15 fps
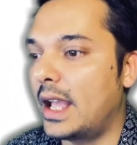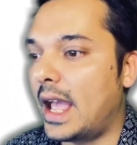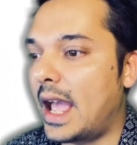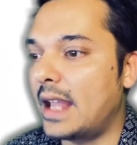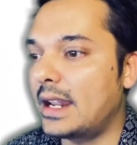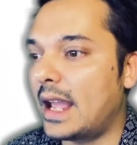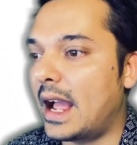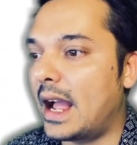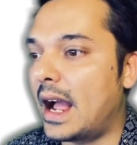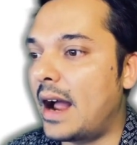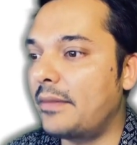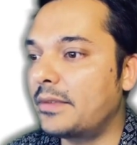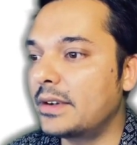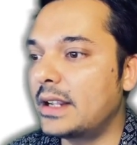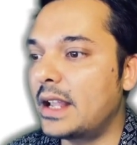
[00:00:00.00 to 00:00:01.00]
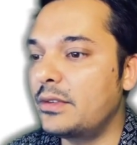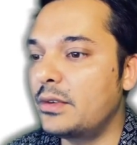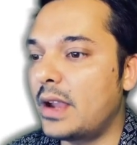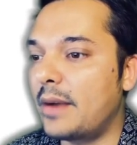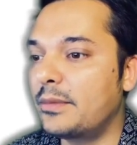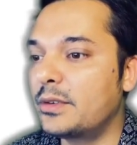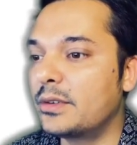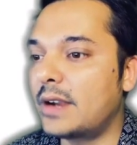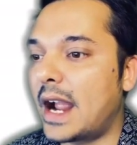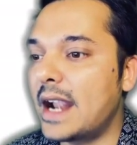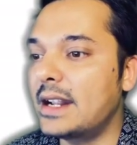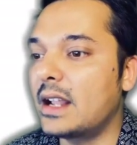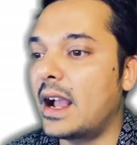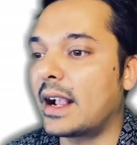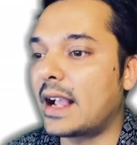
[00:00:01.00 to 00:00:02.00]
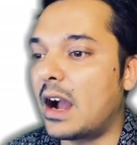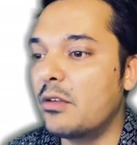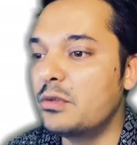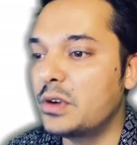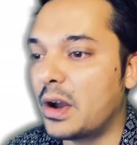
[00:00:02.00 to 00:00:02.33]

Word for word: And after that, you have to write account